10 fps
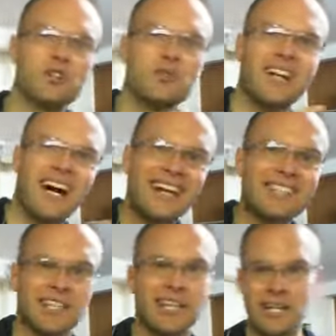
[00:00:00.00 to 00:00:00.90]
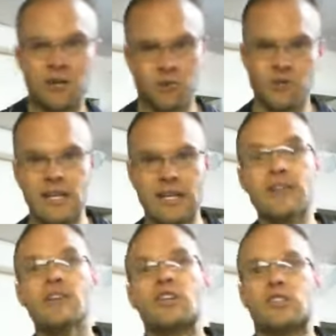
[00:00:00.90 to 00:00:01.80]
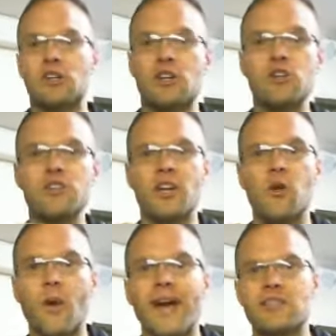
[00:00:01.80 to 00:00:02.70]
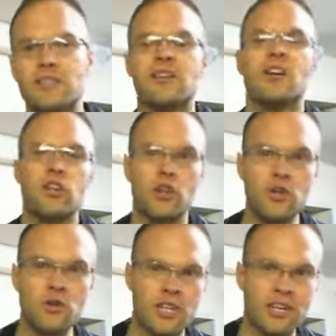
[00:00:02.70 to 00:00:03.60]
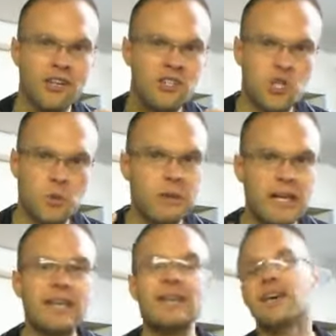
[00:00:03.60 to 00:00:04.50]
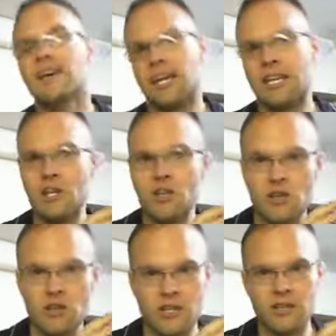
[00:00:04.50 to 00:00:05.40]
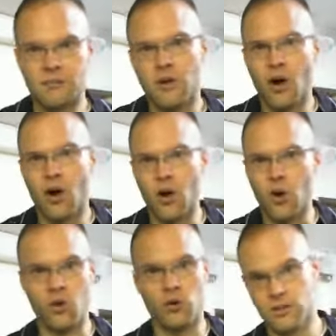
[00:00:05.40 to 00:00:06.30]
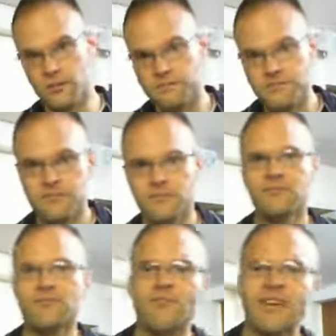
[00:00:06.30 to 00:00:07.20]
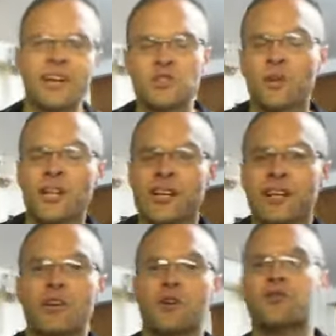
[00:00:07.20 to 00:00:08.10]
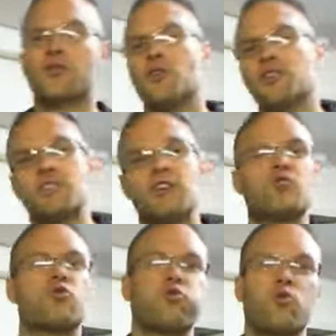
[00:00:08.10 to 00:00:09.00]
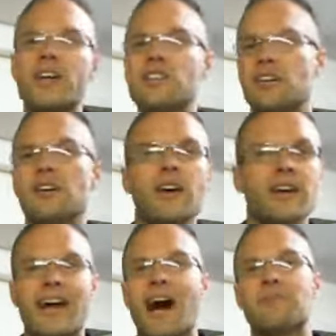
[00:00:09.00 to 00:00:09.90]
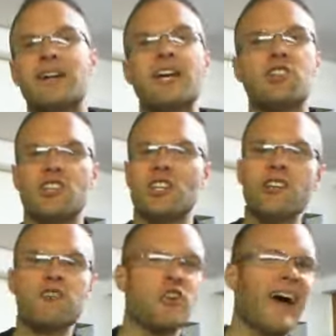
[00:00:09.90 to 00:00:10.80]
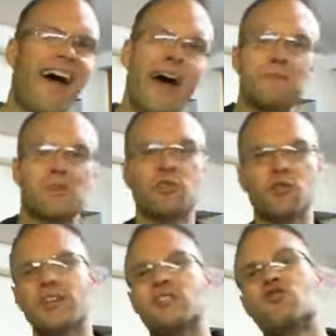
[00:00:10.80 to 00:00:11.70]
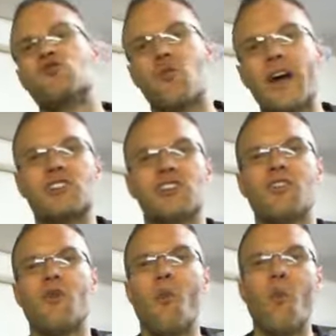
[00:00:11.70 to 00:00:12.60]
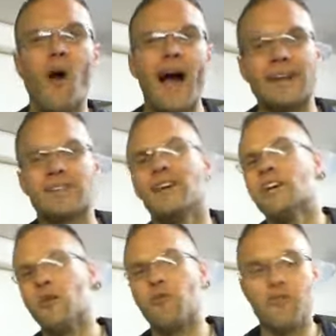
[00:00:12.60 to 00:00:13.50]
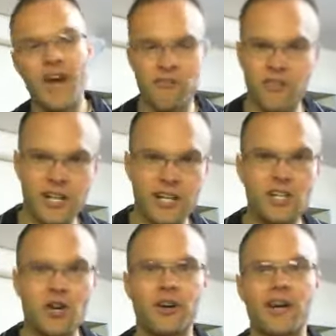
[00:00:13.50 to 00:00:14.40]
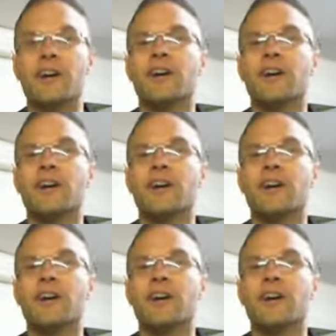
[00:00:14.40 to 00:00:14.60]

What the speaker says: to an isolating routine. So you're using weights, you're using speed, and then you're using a hold. As we look at it go through, it's a crazy combination that leaves you absolutely drenching wet. If you've ever done yoga,